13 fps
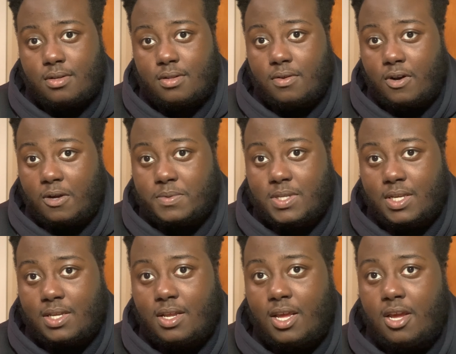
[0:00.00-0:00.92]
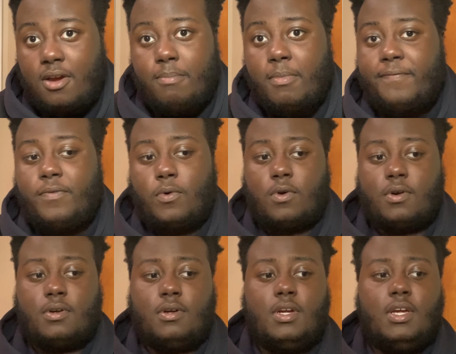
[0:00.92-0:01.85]
You know what I'm saying?
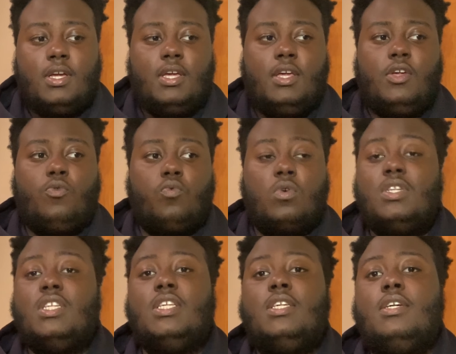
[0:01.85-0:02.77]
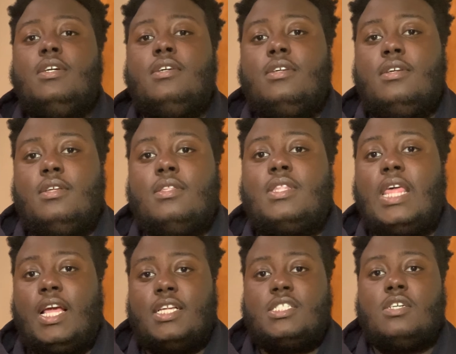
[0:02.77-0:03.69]
Before really
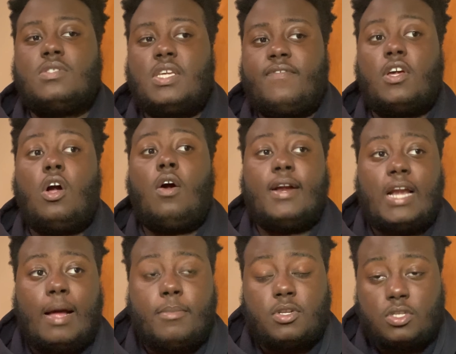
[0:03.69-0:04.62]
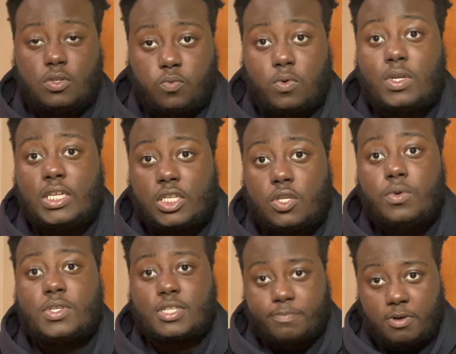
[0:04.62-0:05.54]
thinking to yourself like, all right, I'm gonna really do
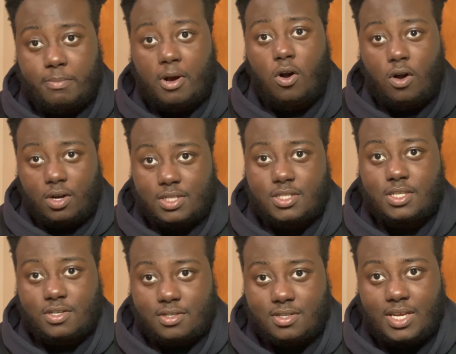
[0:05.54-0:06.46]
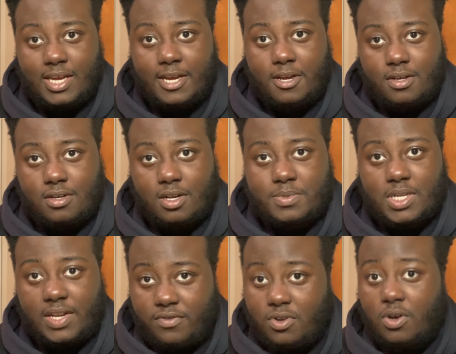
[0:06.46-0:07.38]
this and put my all into this. You know what I'm
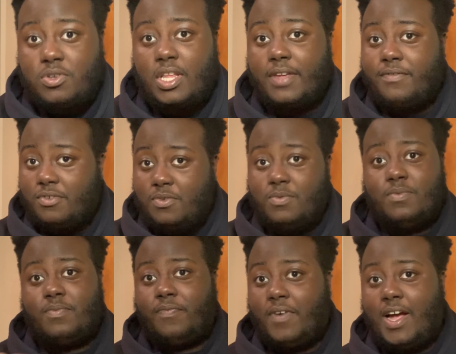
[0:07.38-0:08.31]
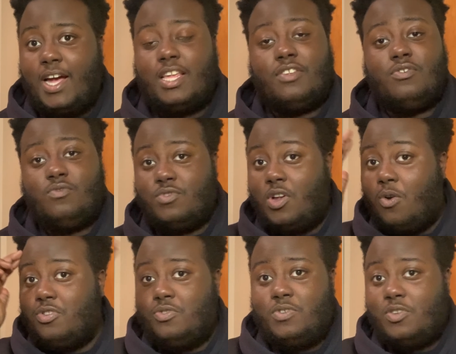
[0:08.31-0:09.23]
saying? If you find, you
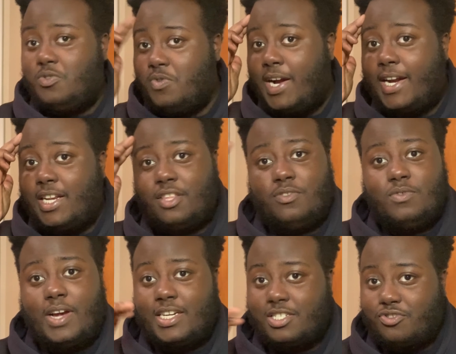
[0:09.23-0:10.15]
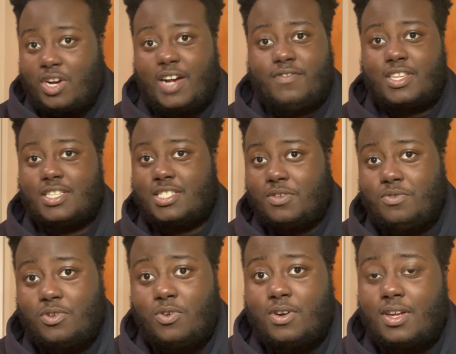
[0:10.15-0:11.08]
know, you got it and you got the drive to
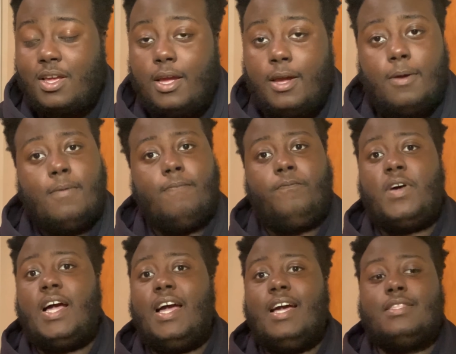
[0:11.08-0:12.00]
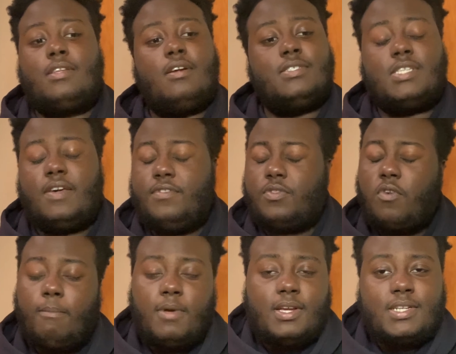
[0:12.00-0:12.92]
continue going, fine. Throw yourself in
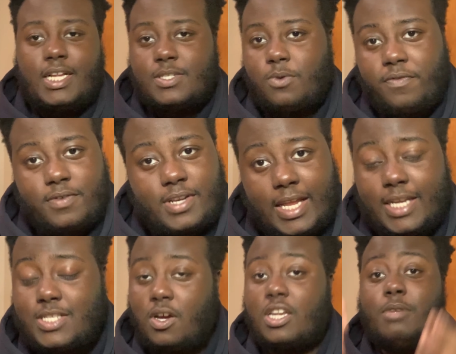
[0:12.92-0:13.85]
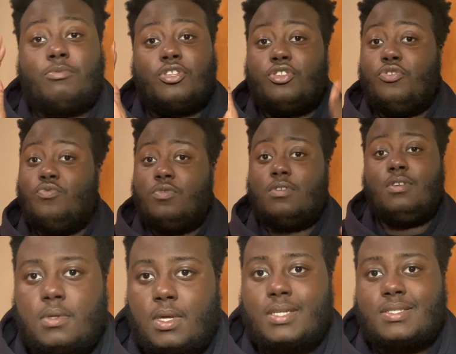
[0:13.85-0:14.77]
$3 million worth of debt. It's all up to you.
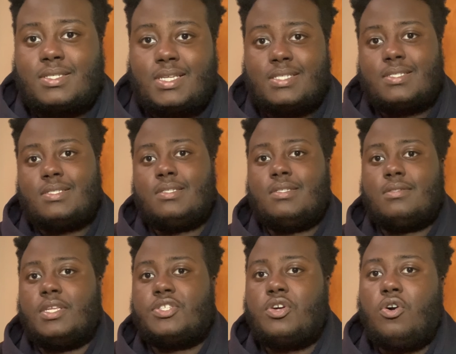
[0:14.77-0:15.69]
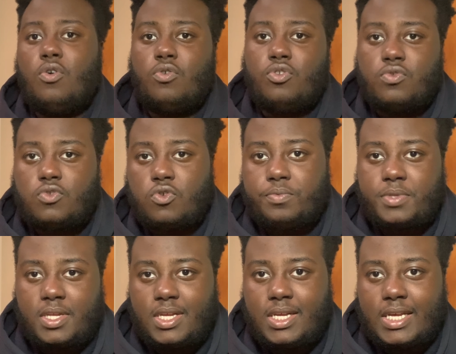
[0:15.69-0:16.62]
And since this whole YouTube
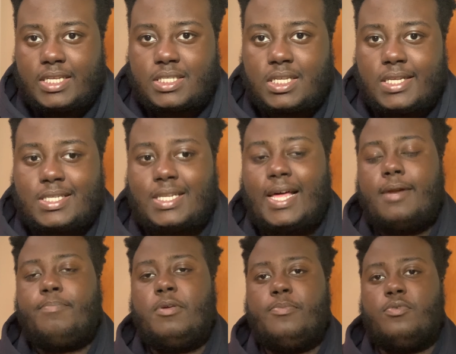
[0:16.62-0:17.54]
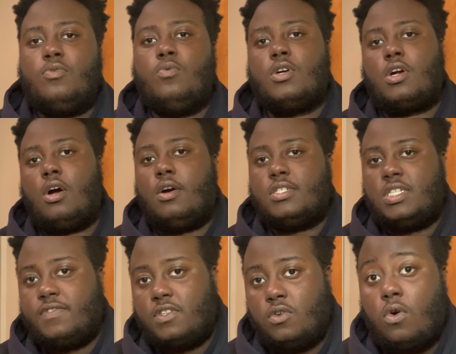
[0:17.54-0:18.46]
thing it's a lot of people with cars and
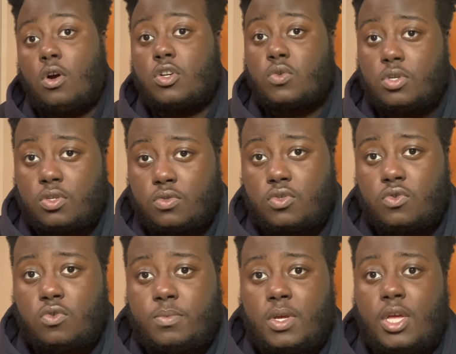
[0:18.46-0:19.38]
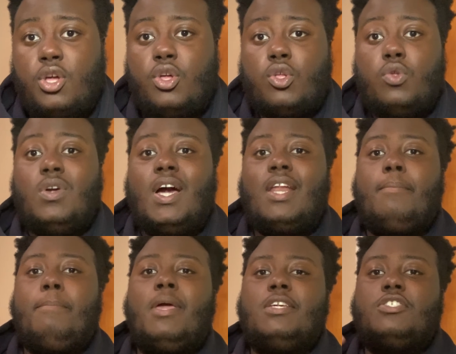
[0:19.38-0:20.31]
everything who are doing YouTube, you gotta
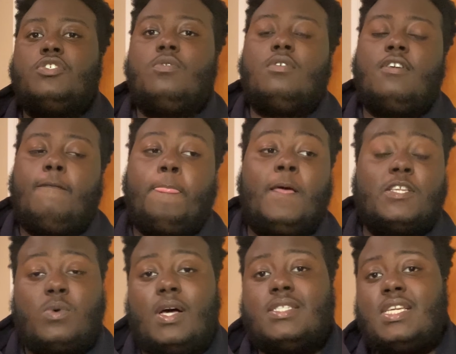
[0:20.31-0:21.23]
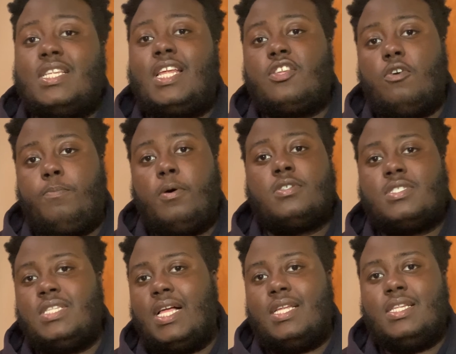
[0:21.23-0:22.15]
make sure, that's why I say like your
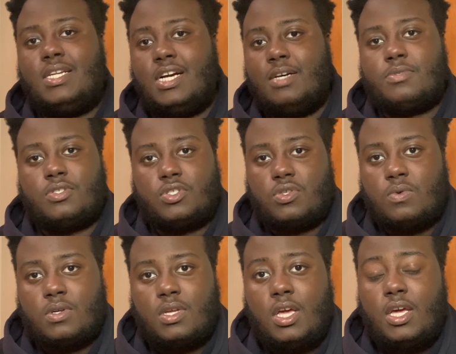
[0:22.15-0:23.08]
personality comes into it.